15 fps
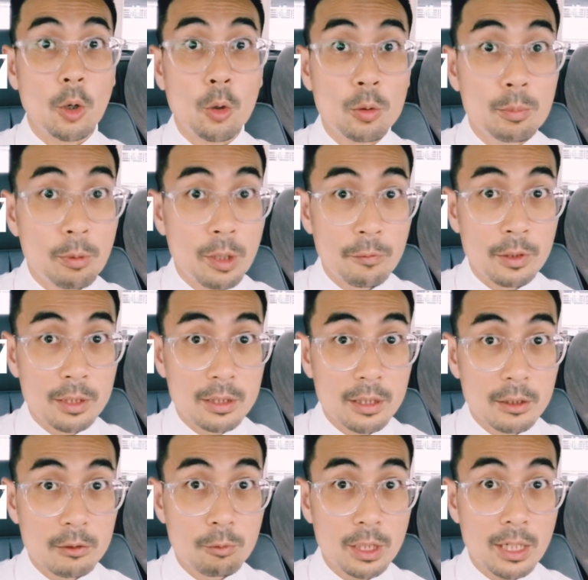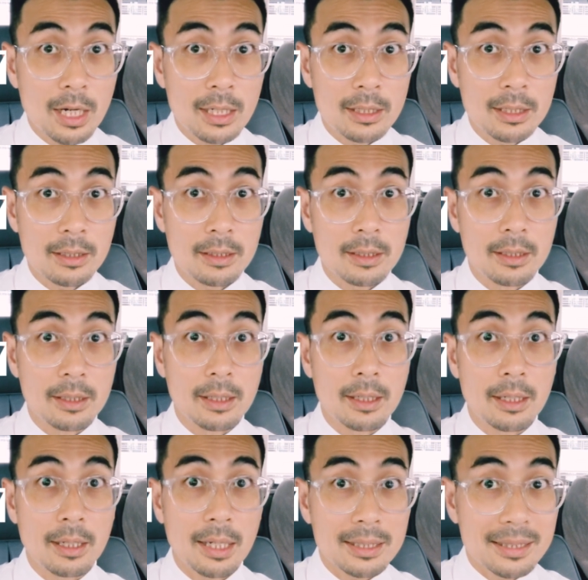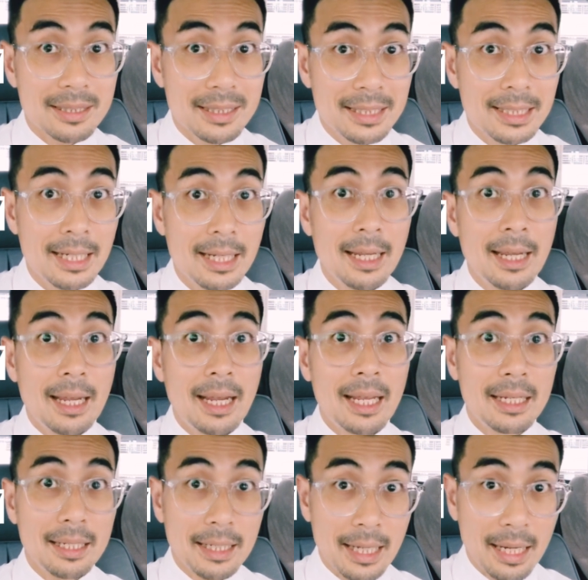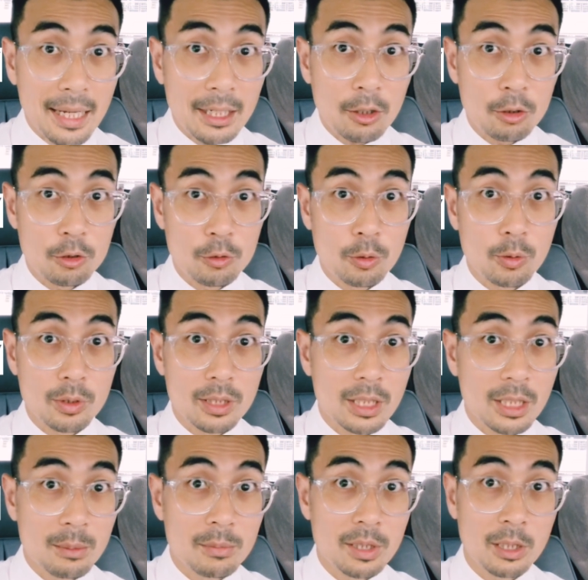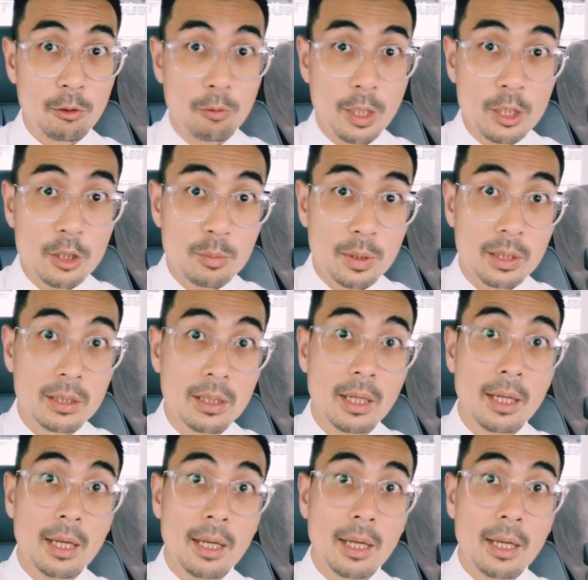own preferences regarding the custody and care and control terms and arrangement,